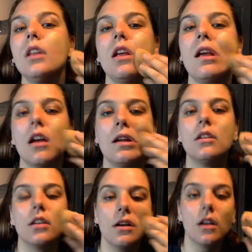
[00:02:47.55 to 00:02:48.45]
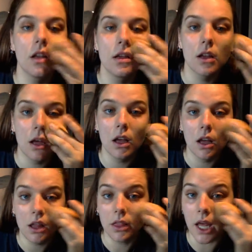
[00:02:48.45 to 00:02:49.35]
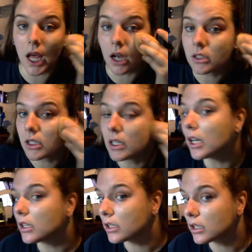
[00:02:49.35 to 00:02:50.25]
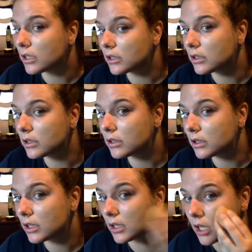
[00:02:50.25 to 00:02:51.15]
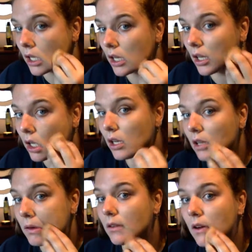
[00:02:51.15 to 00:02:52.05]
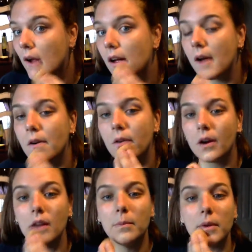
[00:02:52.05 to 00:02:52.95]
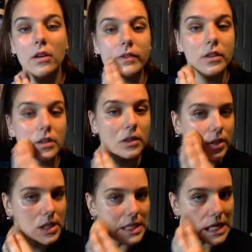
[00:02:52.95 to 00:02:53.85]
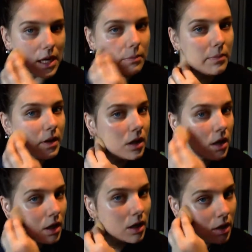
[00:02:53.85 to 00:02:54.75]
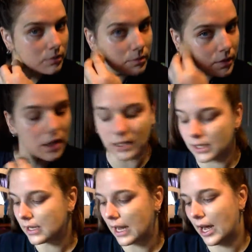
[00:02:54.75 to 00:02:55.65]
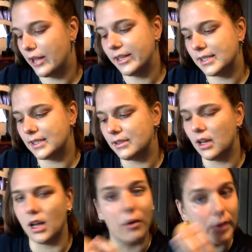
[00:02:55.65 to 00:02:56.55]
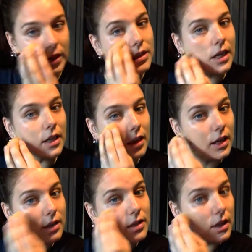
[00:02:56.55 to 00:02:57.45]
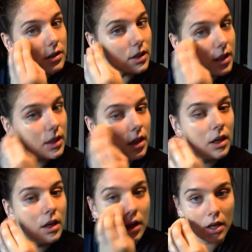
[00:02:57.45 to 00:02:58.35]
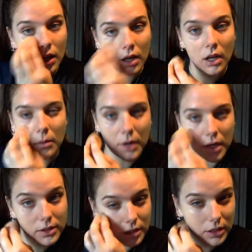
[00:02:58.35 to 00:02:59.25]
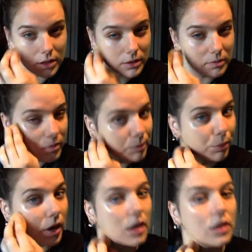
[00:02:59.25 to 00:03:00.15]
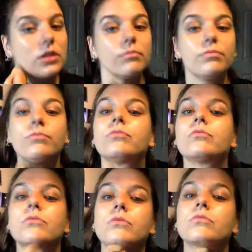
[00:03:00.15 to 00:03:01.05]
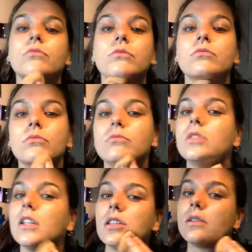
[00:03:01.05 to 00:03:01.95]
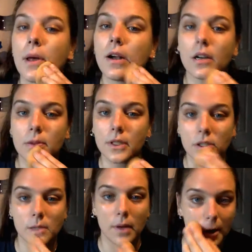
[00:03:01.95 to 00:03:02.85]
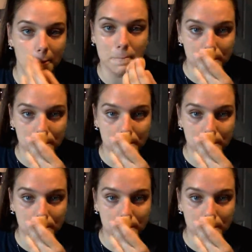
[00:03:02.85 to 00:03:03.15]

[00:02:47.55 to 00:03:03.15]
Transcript: and they actually, like, look at this, it's like really beautiful. So it's damp. This is Real Techniques actually, but I used to use a brush, but this is better. Sponge is better.